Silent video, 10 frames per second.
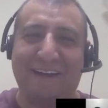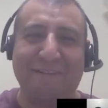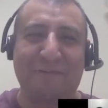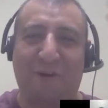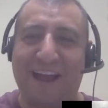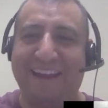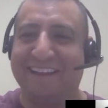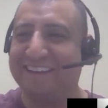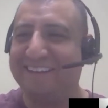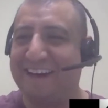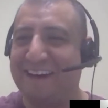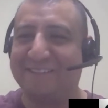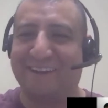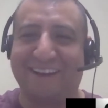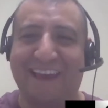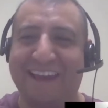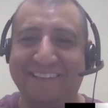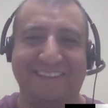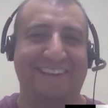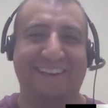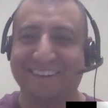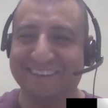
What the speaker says: I was white. He thought I was Caucasian.